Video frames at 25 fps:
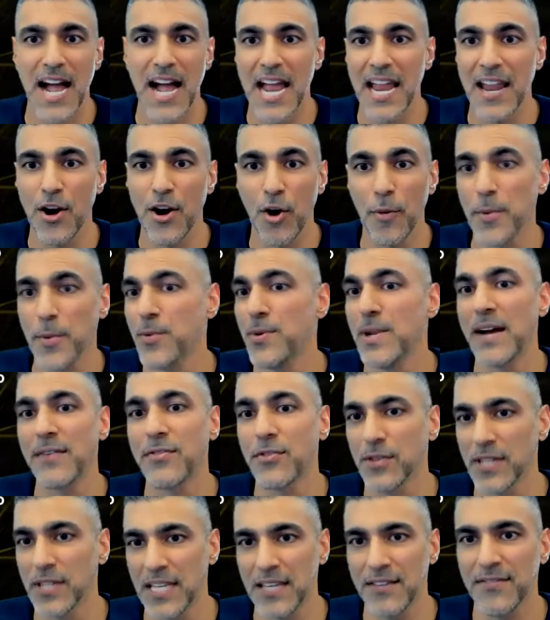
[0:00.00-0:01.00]
I hope you never
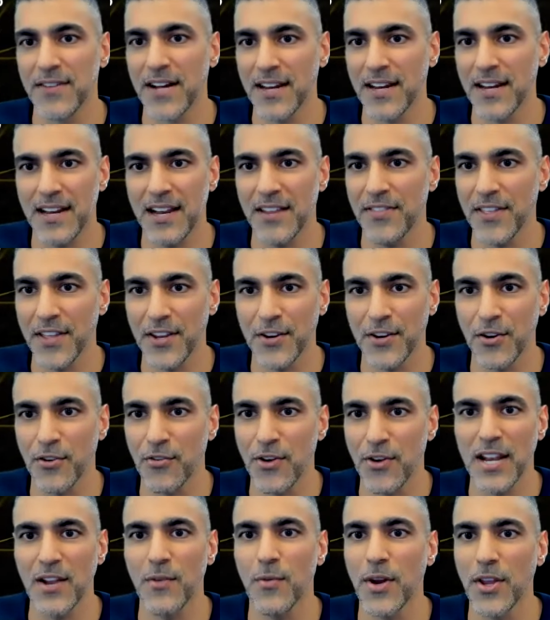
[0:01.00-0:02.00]
leave. I, I think you're
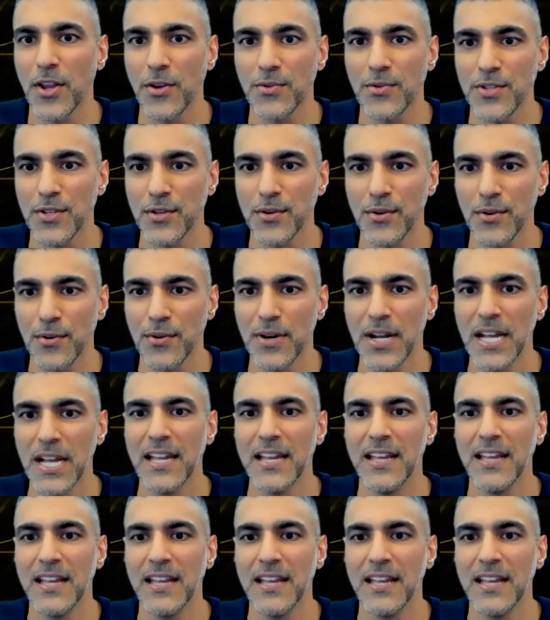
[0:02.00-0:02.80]
great at what you do